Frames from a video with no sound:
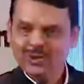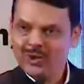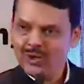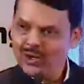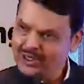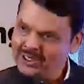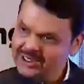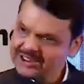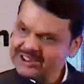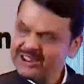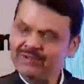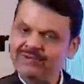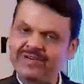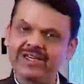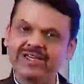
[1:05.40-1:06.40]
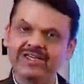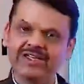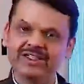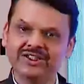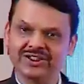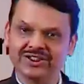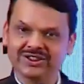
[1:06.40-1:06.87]
all the G20
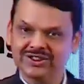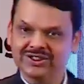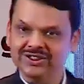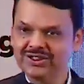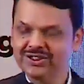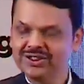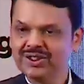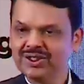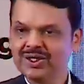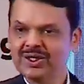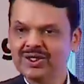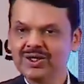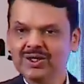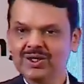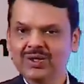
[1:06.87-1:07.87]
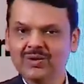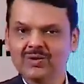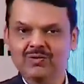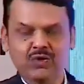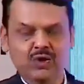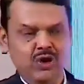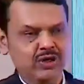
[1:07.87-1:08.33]
nations
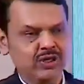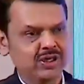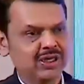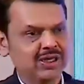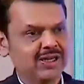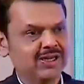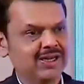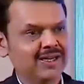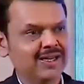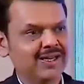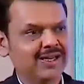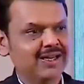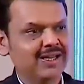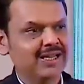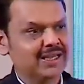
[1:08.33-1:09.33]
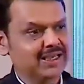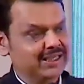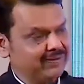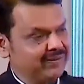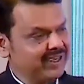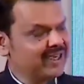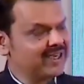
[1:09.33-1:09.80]
for
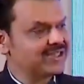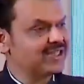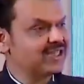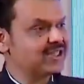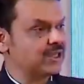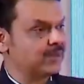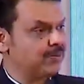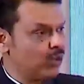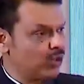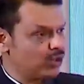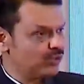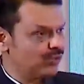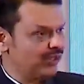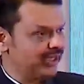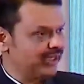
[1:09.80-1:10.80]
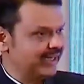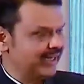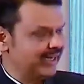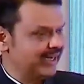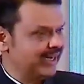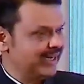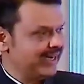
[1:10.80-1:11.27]
giving us this
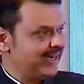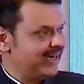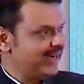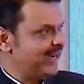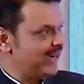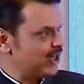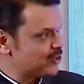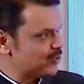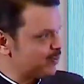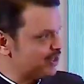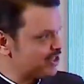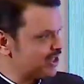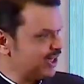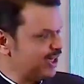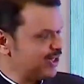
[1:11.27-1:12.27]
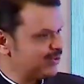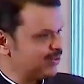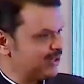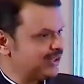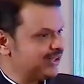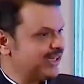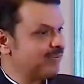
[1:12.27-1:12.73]
opportunity and especially to
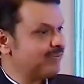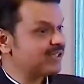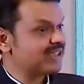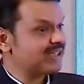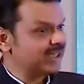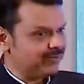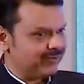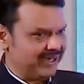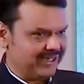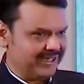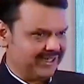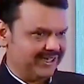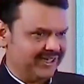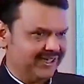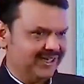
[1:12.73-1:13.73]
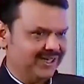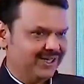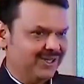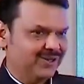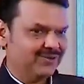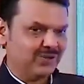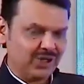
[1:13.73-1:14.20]
the team C20
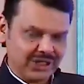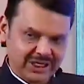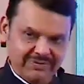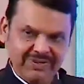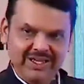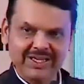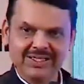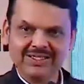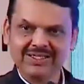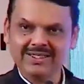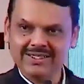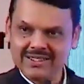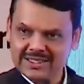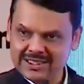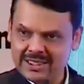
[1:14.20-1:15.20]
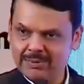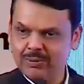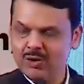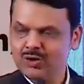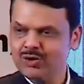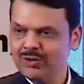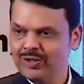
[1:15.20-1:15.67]
for giving us this
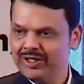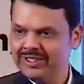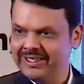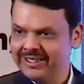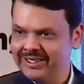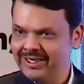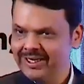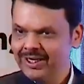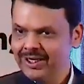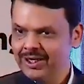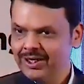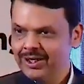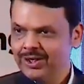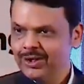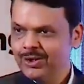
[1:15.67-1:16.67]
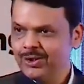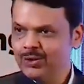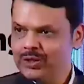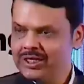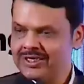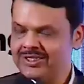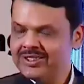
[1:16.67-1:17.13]
opportunity. You
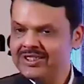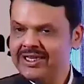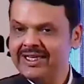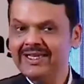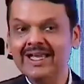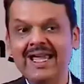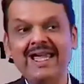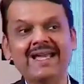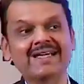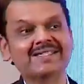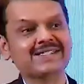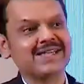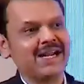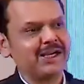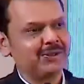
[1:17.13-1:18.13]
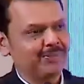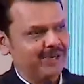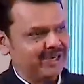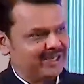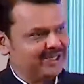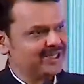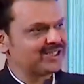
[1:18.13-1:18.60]
can see the
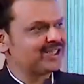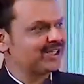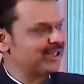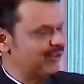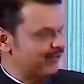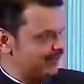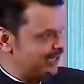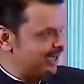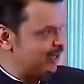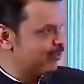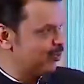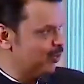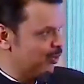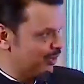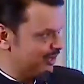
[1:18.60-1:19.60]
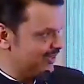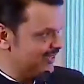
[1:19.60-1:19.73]
excitement in the city of Nagpur.